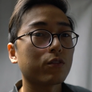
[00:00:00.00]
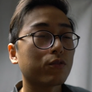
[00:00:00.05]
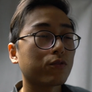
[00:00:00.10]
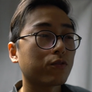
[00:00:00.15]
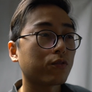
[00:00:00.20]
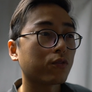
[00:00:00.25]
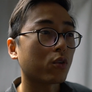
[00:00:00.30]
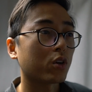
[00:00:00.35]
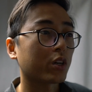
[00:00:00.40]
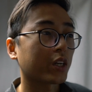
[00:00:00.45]

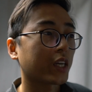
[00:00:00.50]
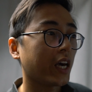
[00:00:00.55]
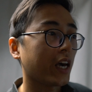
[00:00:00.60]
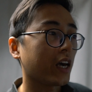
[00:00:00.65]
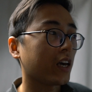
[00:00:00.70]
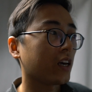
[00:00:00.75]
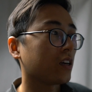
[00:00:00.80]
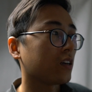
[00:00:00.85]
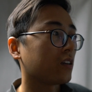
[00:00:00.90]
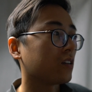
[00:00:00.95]

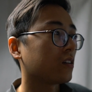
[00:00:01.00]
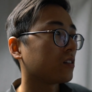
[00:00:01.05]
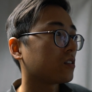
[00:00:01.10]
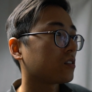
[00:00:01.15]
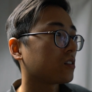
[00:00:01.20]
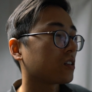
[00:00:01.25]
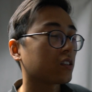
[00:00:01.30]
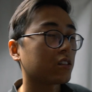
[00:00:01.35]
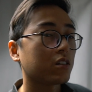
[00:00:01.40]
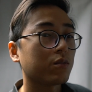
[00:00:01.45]
4K
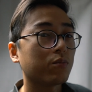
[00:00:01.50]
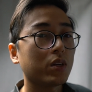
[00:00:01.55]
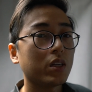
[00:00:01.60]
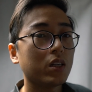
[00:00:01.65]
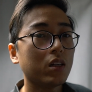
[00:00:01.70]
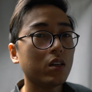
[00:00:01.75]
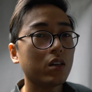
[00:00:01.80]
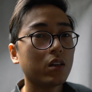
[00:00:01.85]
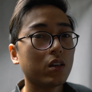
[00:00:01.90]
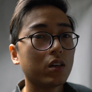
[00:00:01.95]

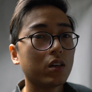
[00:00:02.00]
60p.